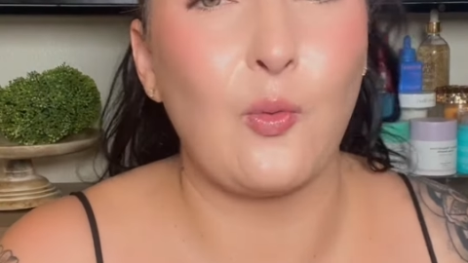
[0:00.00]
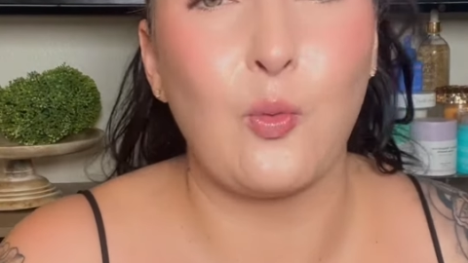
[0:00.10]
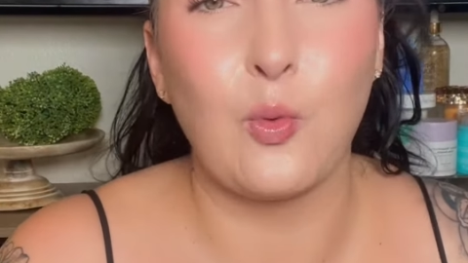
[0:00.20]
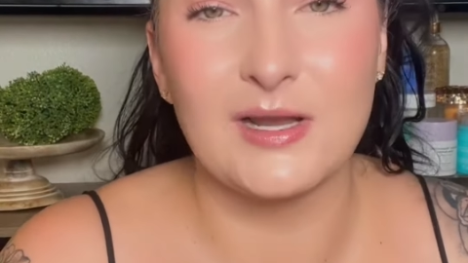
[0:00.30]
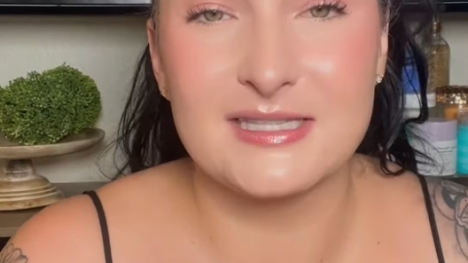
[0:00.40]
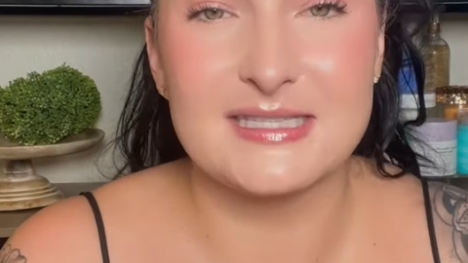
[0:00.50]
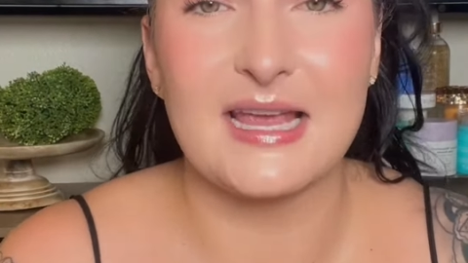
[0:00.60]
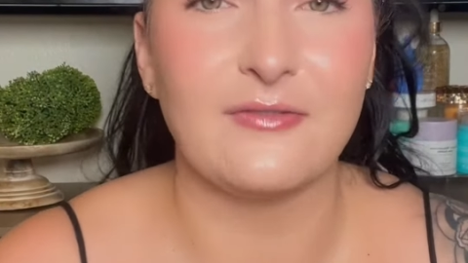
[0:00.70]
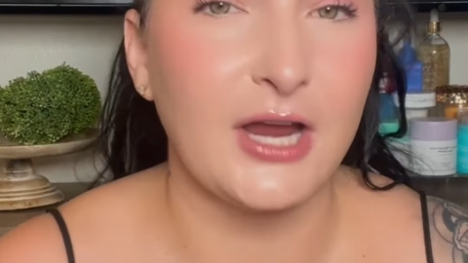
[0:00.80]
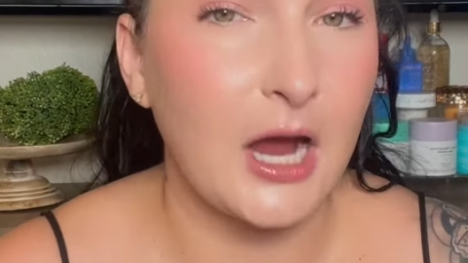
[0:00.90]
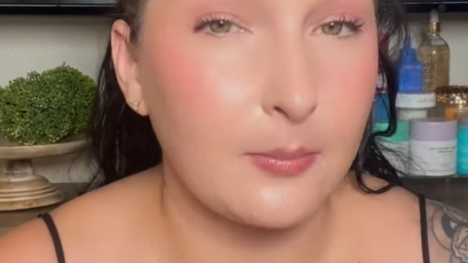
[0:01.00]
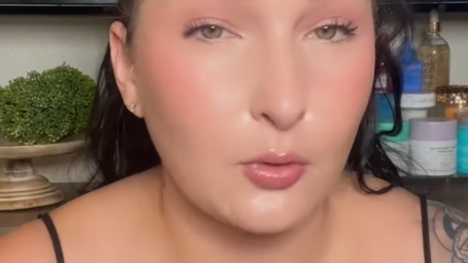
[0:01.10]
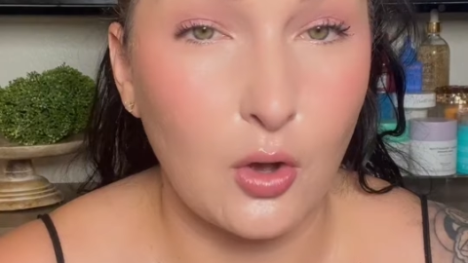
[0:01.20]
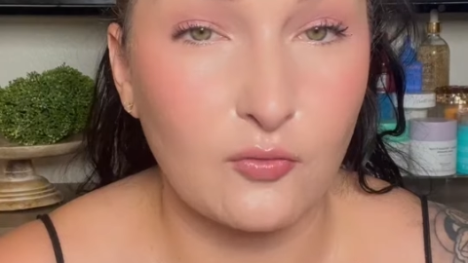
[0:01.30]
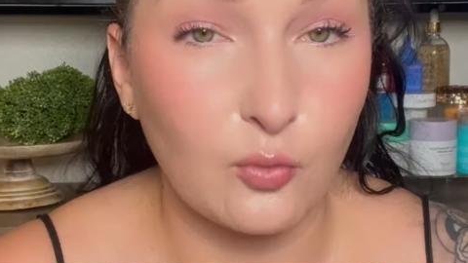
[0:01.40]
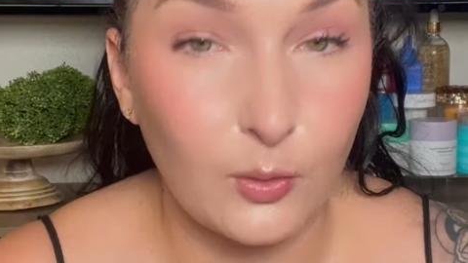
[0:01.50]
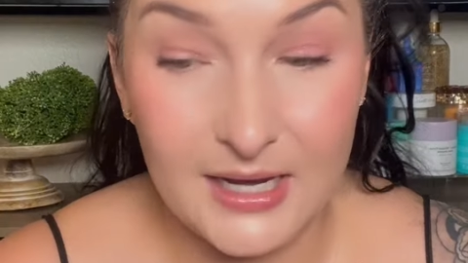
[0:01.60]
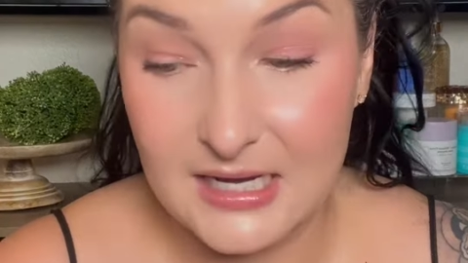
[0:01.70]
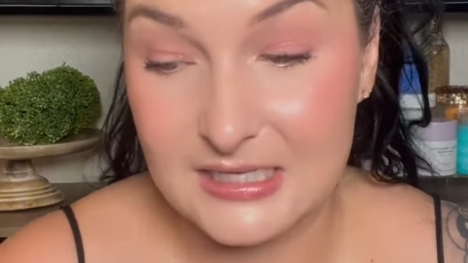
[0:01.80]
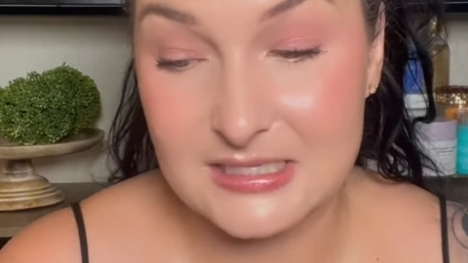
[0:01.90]
once every couple of
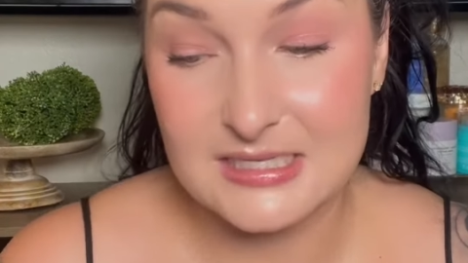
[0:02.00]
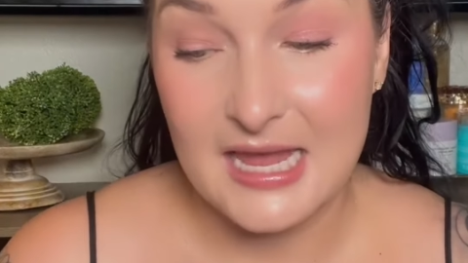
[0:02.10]
weeks.